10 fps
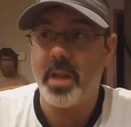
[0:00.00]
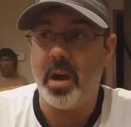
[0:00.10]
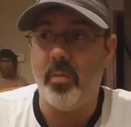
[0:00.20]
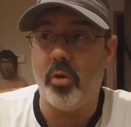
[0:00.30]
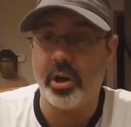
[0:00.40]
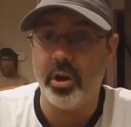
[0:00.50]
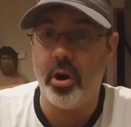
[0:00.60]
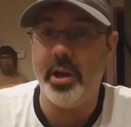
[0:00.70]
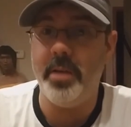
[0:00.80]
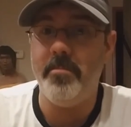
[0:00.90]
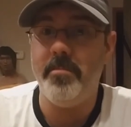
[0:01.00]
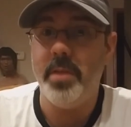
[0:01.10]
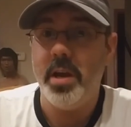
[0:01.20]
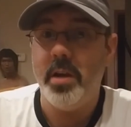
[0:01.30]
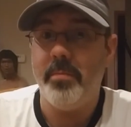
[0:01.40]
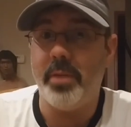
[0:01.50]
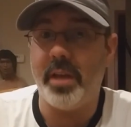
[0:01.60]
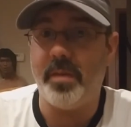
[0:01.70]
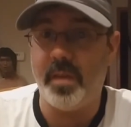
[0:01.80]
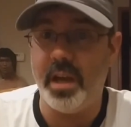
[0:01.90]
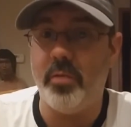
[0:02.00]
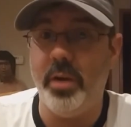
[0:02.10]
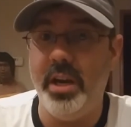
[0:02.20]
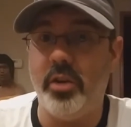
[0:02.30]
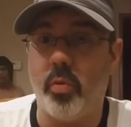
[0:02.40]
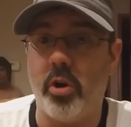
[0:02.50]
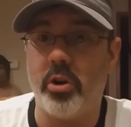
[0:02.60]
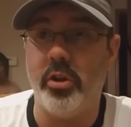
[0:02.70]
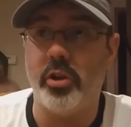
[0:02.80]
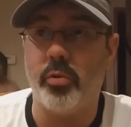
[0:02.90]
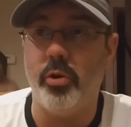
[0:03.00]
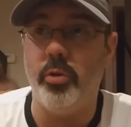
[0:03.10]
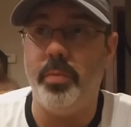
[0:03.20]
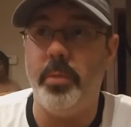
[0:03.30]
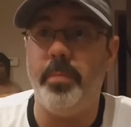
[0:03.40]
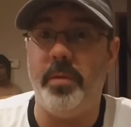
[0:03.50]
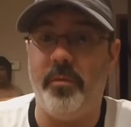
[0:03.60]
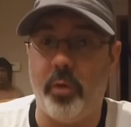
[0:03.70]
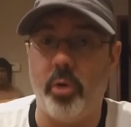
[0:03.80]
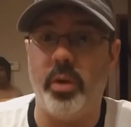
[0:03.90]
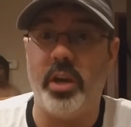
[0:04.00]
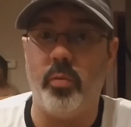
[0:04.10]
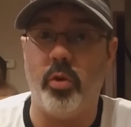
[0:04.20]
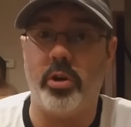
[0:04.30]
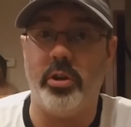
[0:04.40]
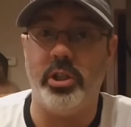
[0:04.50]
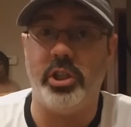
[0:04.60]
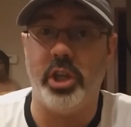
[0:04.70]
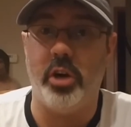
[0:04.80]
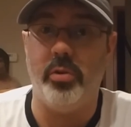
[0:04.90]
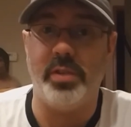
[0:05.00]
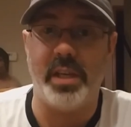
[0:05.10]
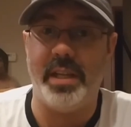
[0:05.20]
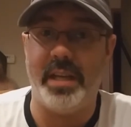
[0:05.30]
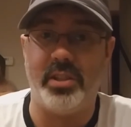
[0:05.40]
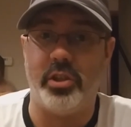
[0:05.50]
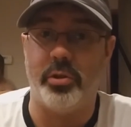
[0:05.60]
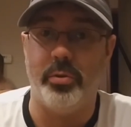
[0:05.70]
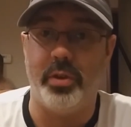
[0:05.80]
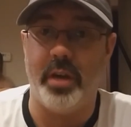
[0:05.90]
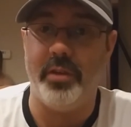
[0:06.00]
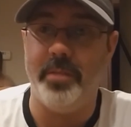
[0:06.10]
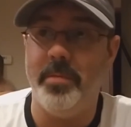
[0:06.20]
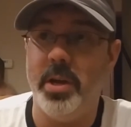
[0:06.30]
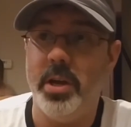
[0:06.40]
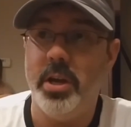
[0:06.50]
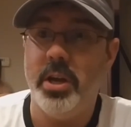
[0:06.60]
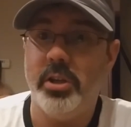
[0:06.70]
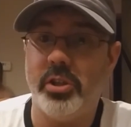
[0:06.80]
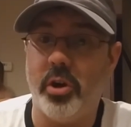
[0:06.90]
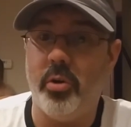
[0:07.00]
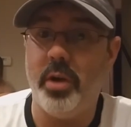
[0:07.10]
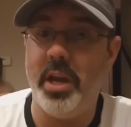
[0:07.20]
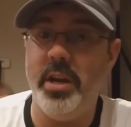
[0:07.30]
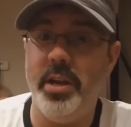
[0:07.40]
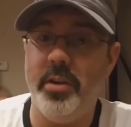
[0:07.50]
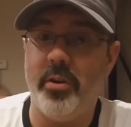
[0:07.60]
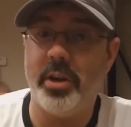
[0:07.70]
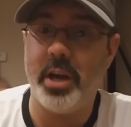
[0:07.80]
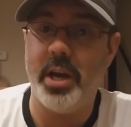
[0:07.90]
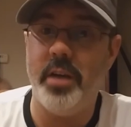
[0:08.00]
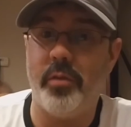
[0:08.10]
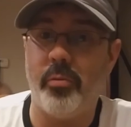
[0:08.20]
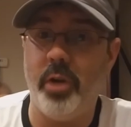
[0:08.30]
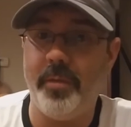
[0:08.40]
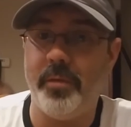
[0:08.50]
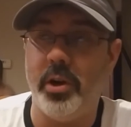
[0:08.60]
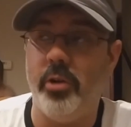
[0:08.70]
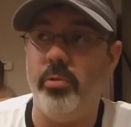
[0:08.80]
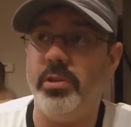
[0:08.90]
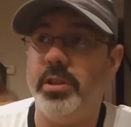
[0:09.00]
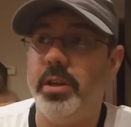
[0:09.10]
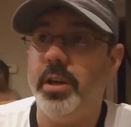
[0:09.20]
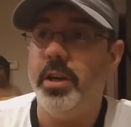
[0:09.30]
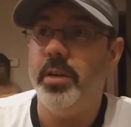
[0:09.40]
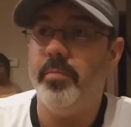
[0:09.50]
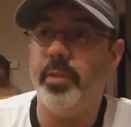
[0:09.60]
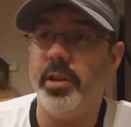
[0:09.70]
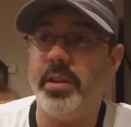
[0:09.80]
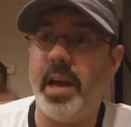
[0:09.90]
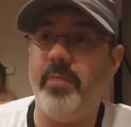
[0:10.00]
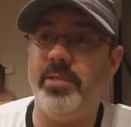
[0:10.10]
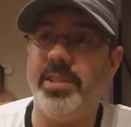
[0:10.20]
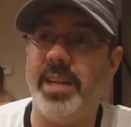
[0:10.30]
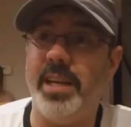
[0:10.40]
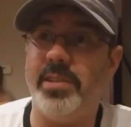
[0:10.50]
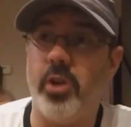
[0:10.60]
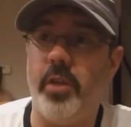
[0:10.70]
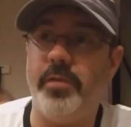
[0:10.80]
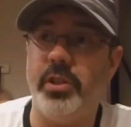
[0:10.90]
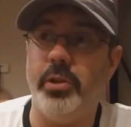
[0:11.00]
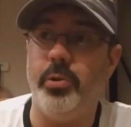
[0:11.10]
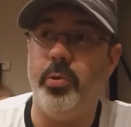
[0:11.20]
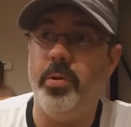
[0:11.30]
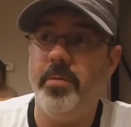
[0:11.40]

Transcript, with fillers: I'm working on it, but I think we need to work on the group before we can work on the shows, and that's the truth of it. So, ending on kind of a rough note, but that was days off too.